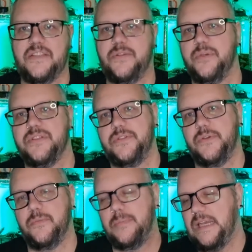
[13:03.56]
to his
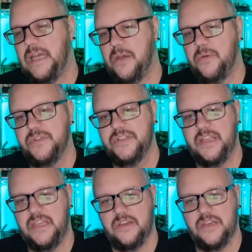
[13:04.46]
store below so that
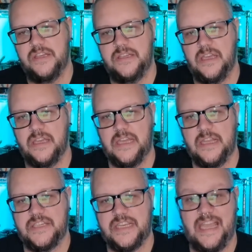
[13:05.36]
you can go and
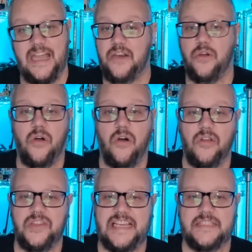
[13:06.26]
check out. And on
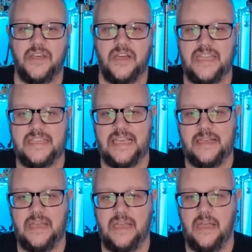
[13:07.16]
that site, there's
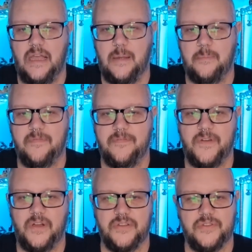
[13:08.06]

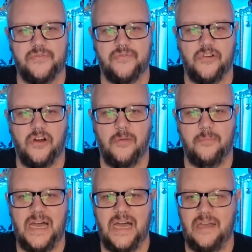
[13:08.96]
fonts from
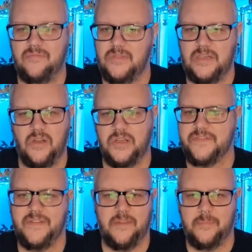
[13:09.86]
lots of
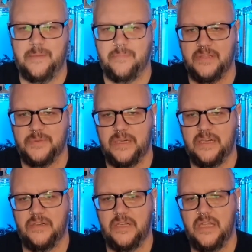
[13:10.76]
other people as
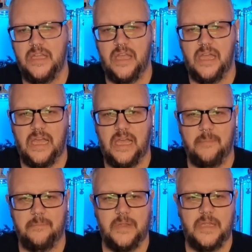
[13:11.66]
well.
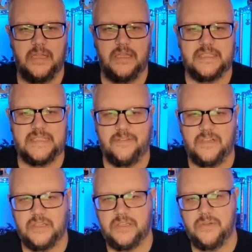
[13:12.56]
Let's have a
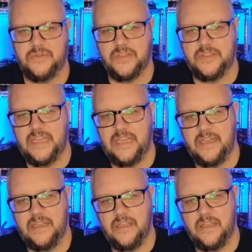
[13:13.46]
look who's on there.